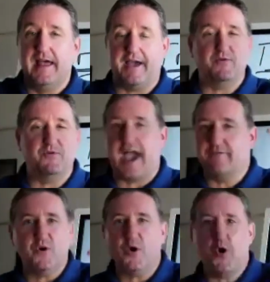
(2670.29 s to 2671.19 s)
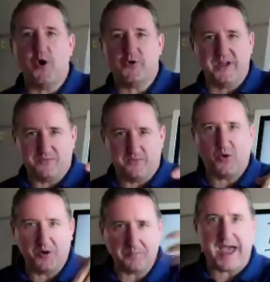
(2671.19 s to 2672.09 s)
Have you ever heard that
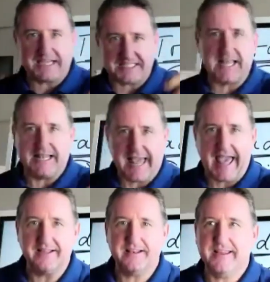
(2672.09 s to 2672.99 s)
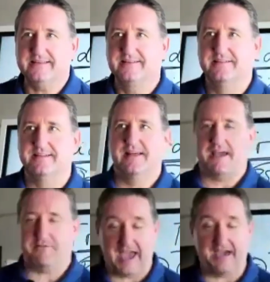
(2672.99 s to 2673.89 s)
word, basal ganglion?
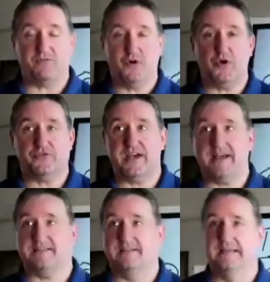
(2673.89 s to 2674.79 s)
Have you ever heard that?